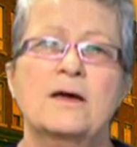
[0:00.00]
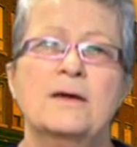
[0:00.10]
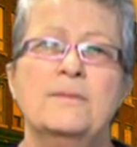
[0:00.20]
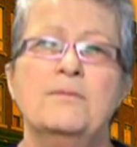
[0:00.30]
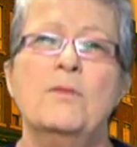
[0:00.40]

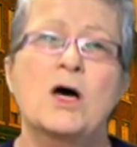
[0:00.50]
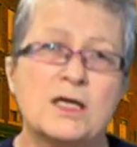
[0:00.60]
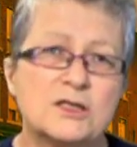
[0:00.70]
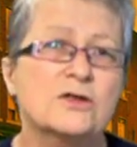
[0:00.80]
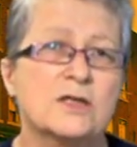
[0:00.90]
um,
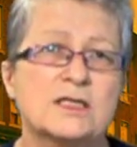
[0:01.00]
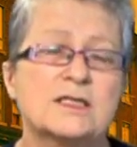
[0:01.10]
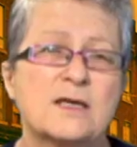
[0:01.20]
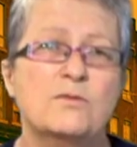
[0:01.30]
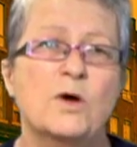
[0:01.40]
monitored in
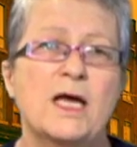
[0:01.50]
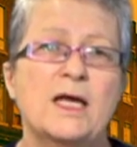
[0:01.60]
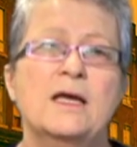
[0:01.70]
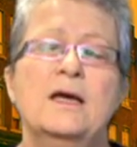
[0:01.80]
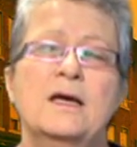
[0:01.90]
some way.